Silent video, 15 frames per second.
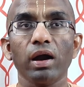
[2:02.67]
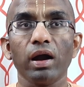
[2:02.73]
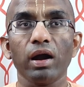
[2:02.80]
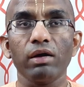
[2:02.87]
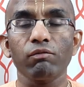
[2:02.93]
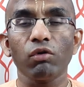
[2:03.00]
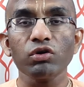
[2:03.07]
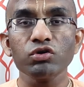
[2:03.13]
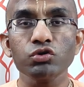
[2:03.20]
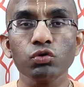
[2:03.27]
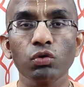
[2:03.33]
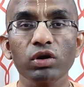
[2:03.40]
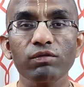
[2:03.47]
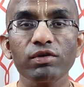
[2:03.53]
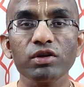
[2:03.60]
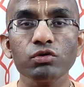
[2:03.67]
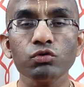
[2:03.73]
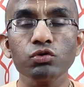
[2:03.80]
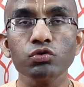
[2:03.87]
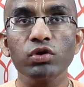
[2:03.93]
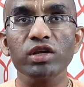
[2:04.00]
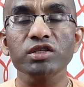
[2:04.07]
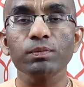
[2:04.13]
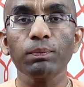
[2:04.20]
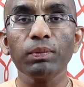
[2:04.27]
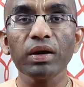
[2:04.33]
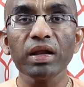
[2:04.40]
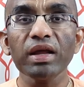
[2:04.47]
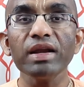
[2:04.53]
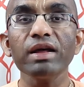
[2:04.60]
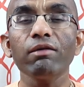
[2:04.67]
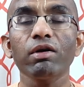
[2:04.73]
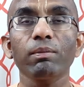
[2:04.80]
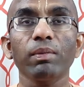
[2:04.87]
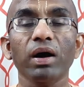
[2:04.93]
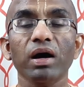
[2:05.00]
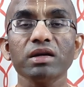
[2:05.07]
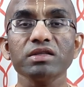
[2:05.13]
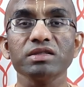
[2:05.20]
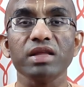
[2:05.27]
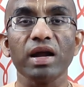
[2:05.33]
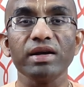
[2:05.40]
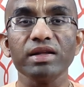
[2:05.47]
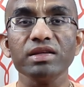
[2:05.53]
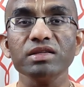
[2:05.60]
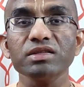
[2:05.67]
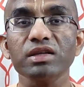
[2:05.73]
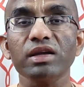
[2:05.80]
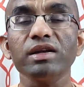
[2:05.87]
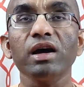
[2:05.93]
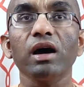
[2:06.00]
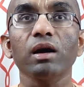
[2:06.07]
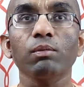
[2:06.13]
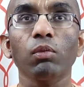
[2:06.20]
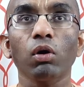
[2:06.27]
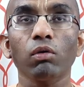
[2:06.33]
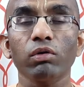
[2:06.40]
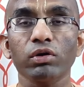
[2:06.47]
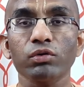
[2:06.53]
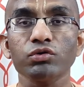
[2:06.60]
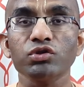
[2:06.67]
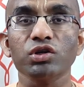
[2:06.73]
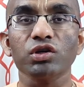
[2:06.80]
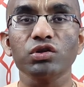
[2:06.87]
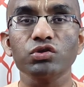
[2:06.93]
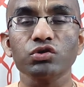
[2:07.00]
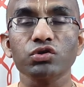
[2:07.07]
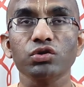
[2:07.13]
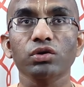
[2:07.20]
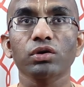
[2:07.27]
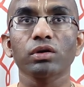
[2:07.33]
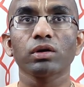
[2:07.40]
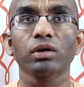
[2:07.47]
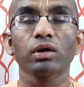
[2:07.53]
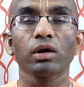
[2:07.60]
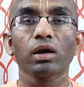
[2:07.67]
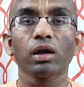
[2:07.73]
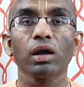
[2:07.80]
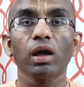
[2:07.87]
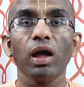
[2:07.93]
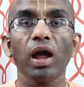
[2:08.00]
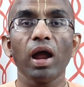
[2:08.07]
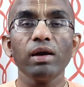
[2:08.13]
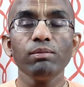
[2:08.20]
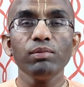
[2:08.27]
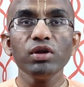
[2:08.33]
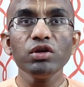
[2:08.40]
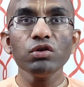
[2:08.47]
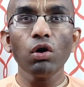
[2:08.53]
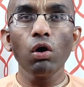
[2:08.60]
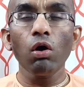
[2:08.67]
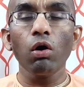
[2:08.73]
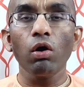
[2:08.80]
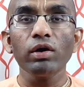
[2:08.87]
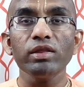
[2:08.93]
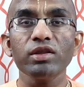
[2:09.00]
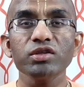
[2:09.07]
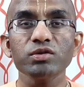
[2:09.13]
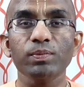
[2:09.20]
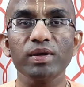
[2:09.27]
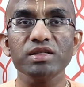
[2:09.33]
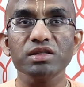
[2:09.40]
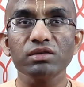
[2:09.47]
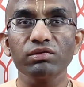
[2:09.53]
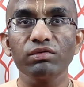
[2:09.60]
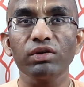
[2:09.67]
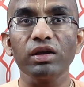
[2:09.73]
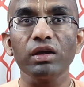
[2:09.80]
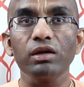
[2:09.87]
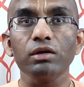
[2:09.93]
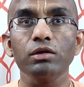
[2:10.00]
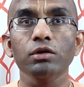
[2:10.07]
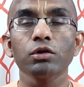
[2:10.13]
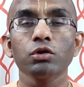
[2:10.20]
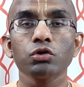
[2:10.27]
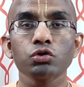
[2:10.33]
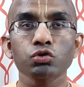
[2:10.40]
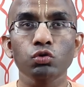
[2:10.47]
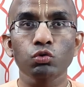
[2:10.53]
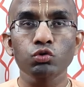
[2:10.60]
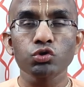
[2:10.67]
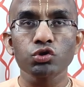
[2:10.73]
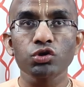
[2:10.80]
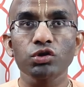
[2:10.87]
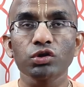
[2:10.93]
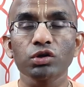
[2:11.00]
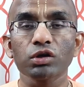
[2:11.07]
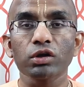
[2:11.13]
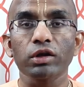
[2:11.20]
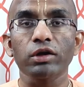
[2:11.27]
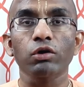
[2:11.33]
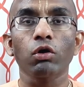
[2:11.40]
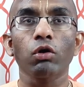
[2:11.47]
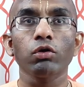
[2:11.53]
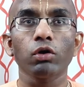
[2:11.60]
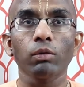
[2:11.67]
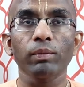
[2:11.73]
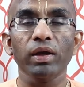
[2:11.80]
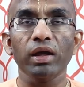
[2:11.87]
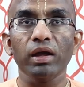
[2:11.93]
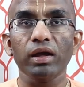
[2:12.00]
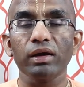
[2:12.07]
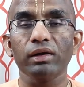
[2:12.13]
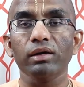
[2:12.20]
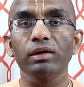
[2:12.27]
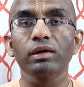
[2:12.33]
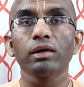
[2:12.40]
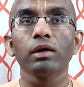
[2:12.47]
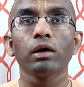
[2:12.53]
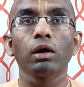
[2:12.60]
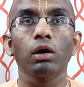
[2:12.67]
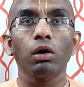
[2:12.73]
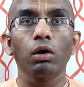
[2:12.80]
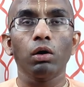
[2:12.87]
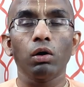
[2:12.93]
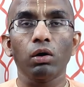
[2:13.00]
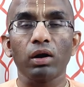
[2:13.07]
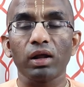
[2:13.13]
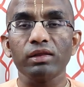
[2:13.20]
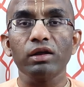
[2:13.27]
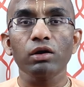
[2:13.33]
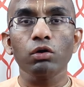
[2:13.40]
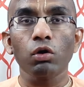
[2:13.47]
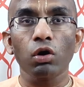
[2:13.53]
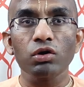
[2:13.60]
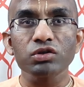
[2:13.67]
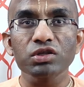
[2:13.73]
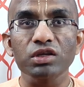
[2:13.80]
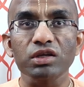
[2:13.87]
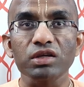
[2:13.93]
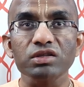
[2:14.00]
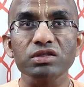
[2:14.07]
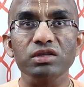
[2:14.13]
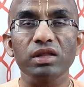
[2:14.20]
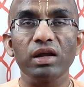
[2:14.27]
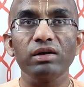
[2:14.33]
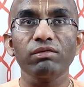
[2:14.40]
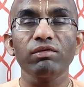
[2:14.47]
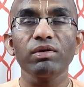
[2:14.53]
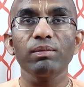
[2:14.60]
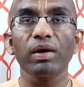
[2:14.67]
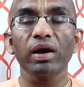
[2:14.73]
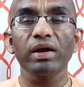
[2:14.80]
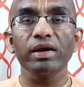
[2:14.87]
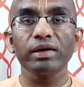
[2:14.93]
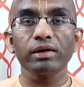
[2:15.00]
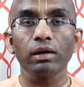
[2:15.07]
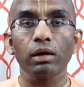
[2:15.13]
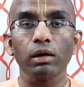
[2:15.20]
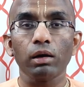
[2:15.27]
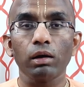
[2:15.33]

and what story we use to explain our past, that is in our power to change. And beyond the specific social, economic, or other causes that we might